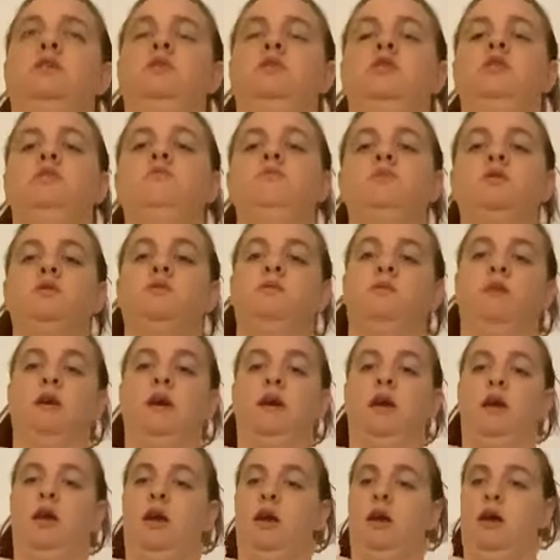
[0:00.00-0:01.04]
terms of
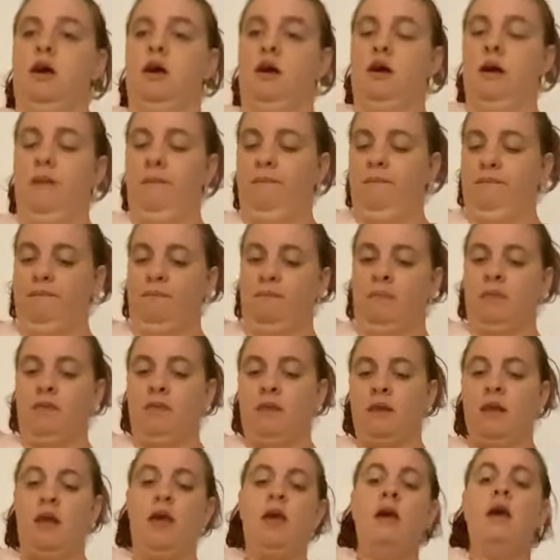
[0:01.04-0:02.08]
like um,
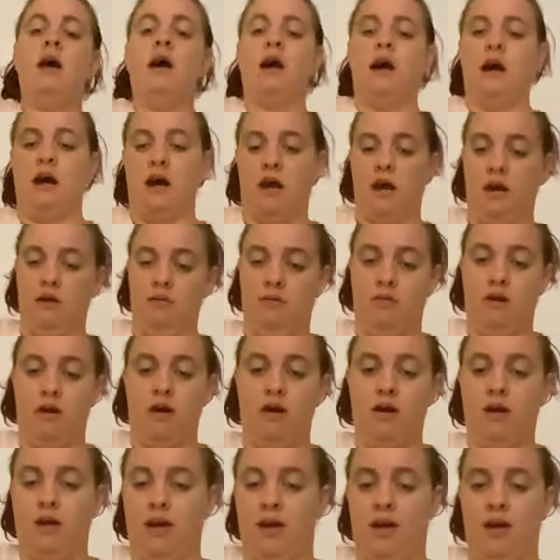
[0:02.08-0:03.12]

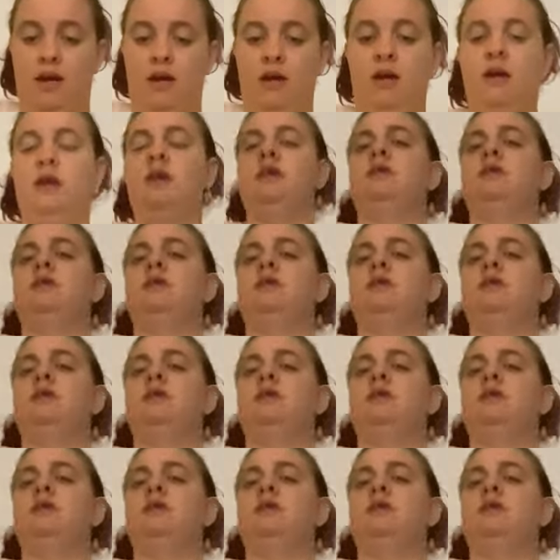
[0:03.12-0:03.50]
hierarchy,